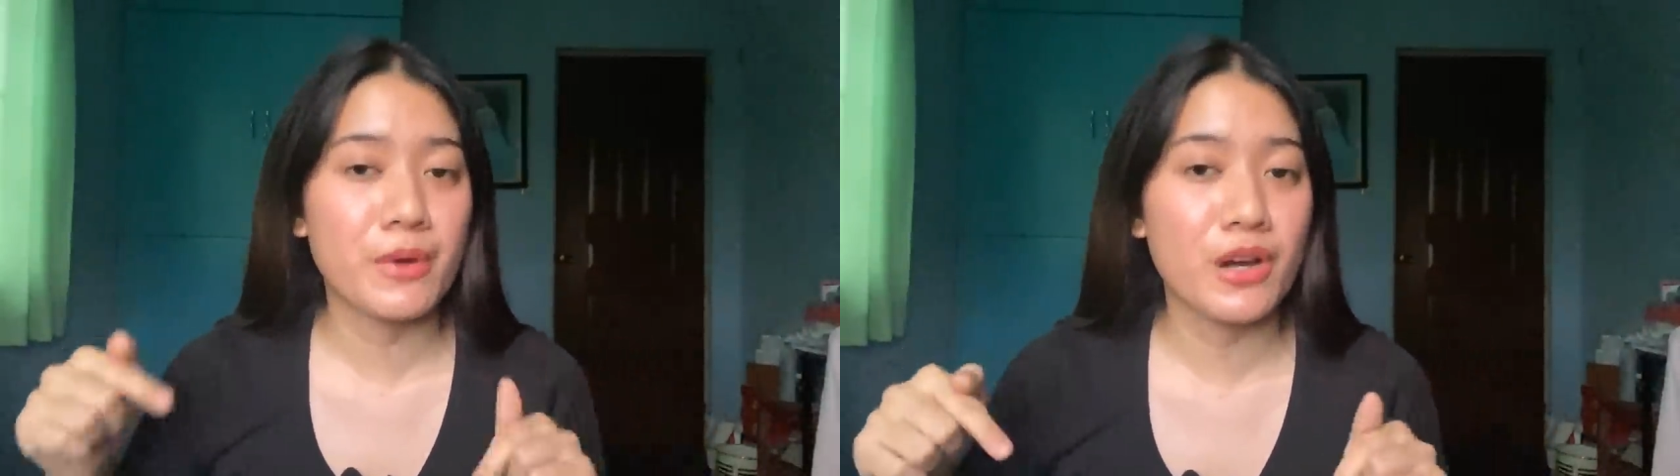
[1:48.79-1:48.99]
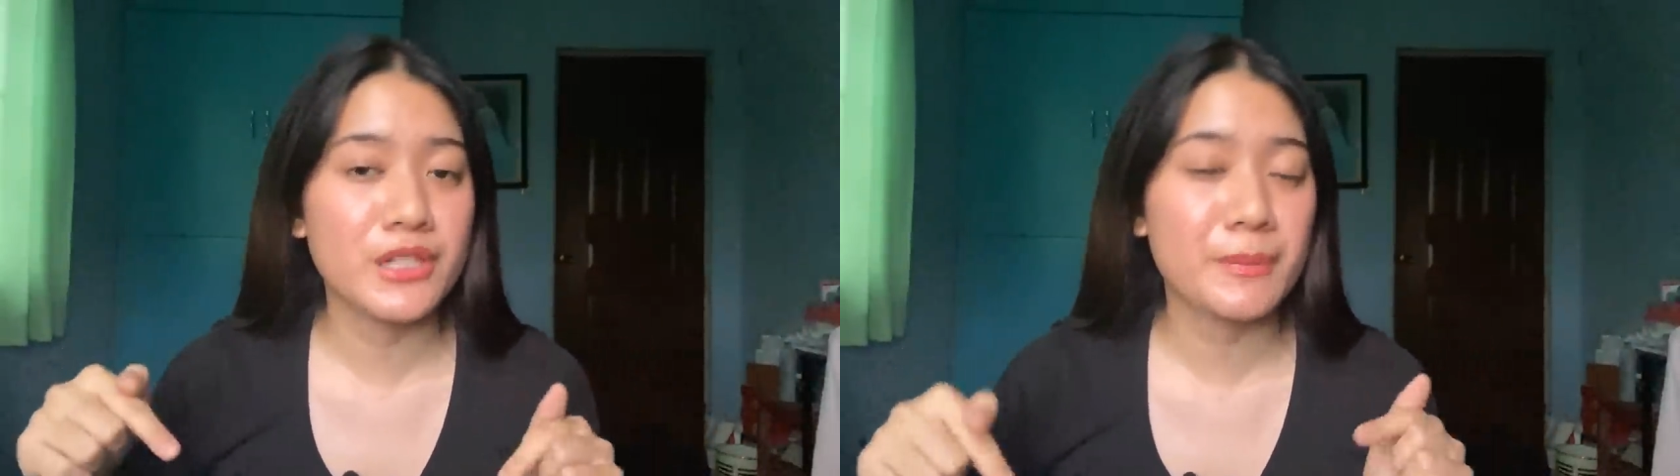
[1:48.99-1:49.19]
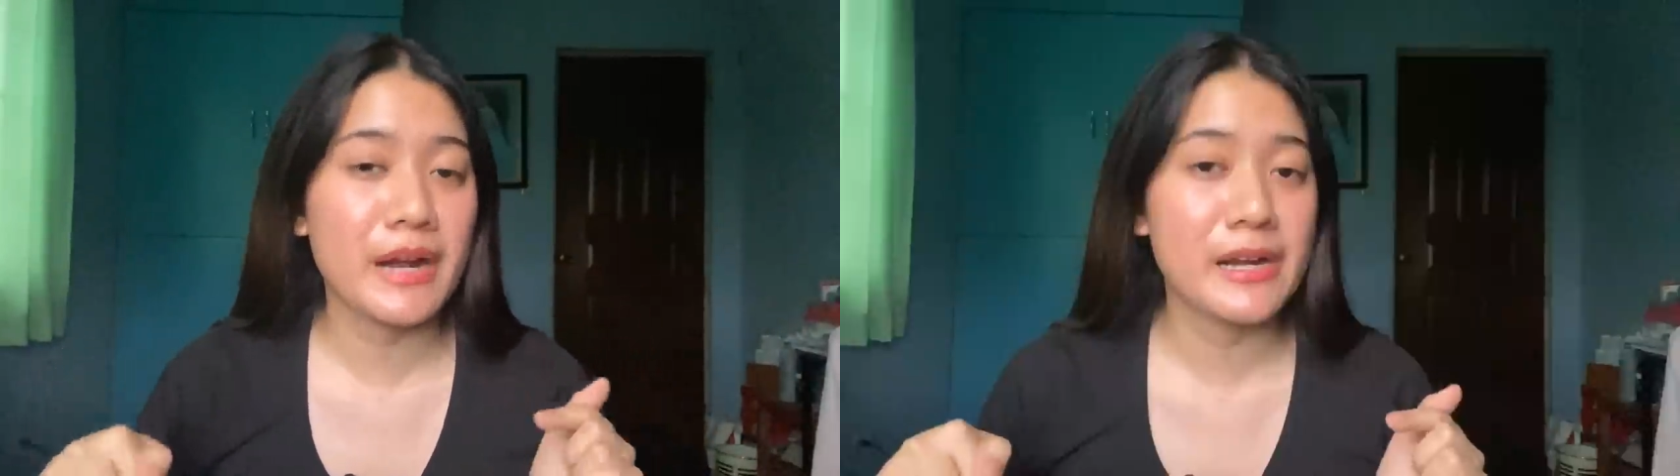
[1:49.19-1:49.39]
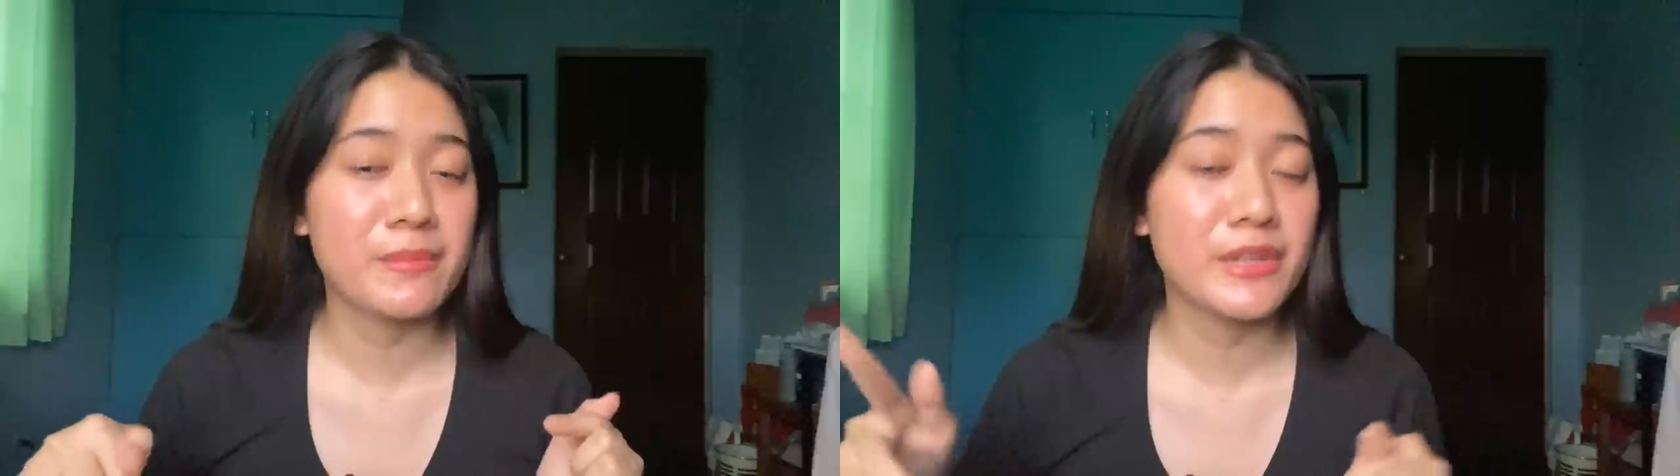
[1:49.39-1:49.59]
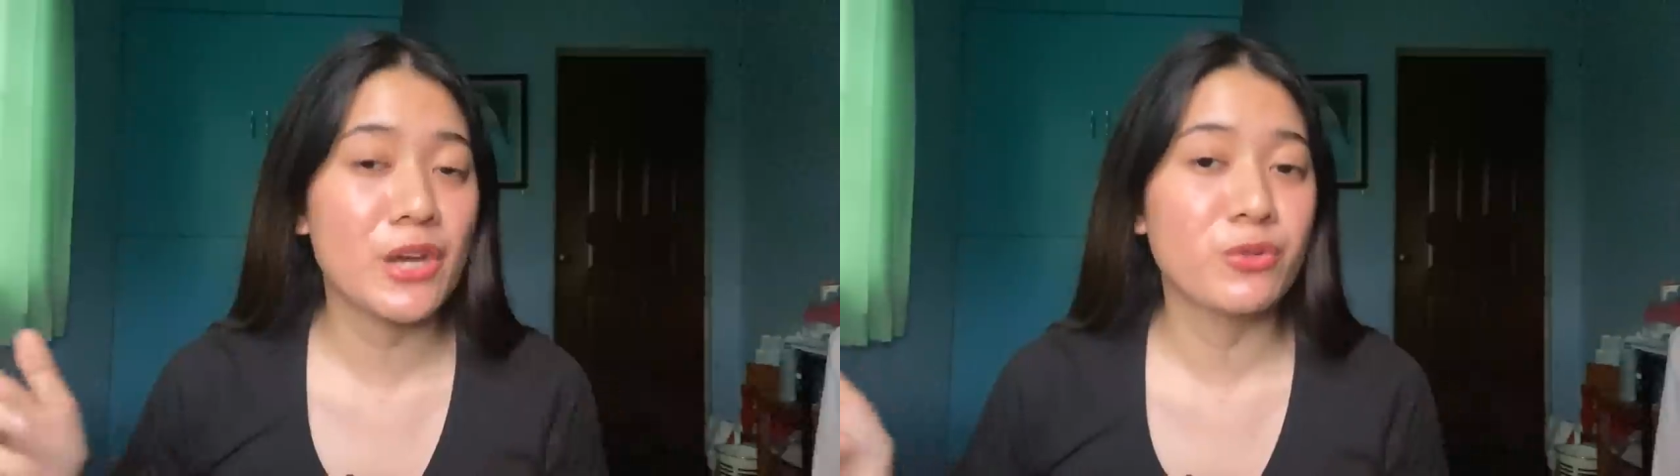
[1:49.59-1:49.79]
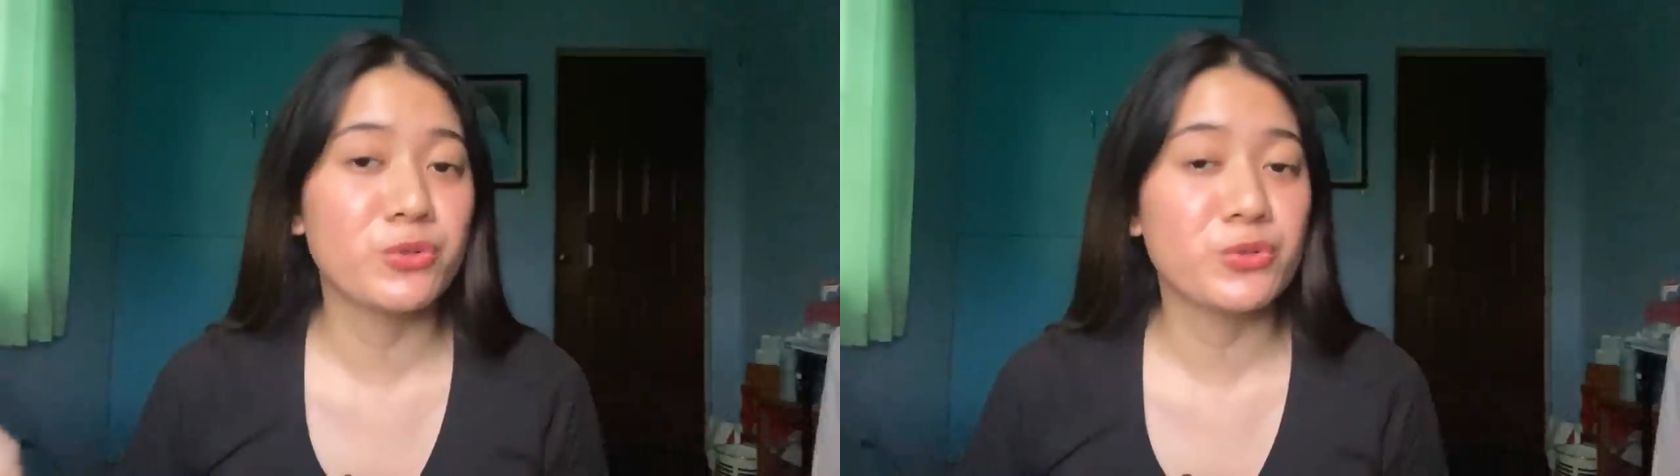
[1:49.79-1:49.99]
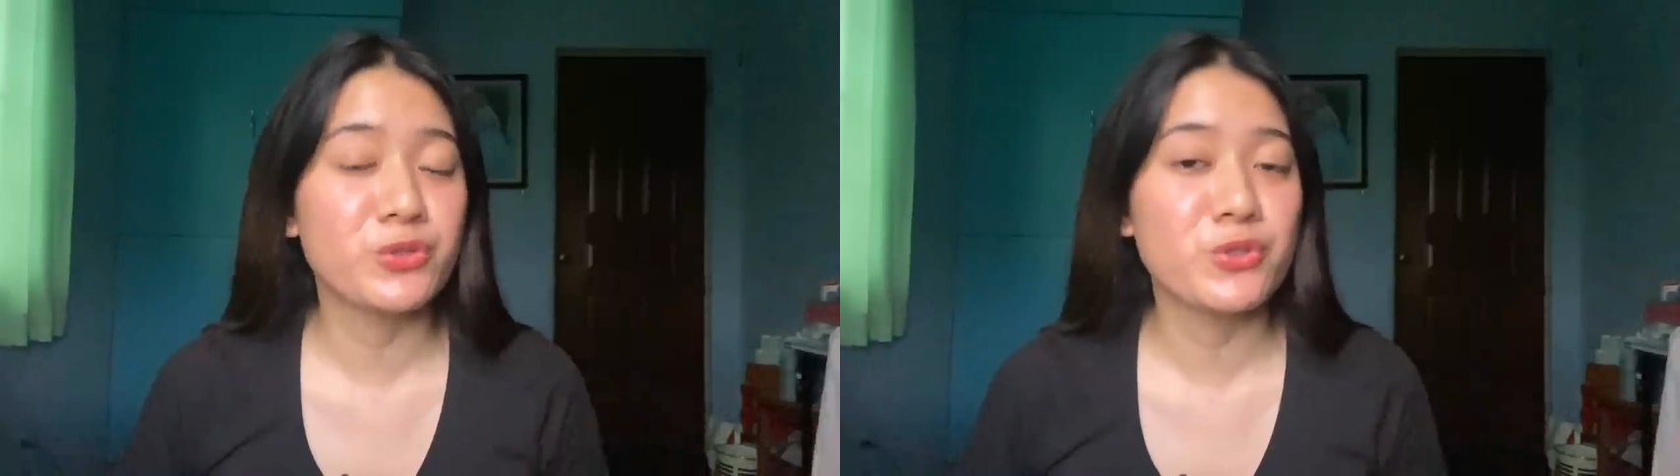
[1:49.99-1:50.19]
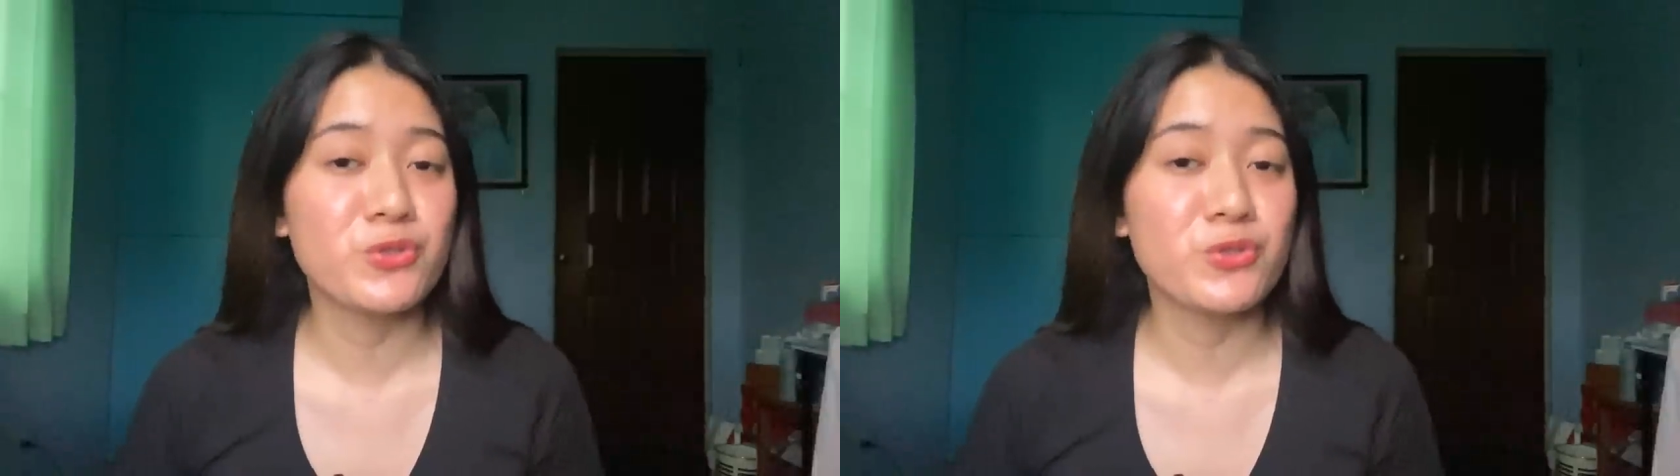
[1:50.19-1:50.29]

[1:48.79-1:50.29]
box para ma-download nyo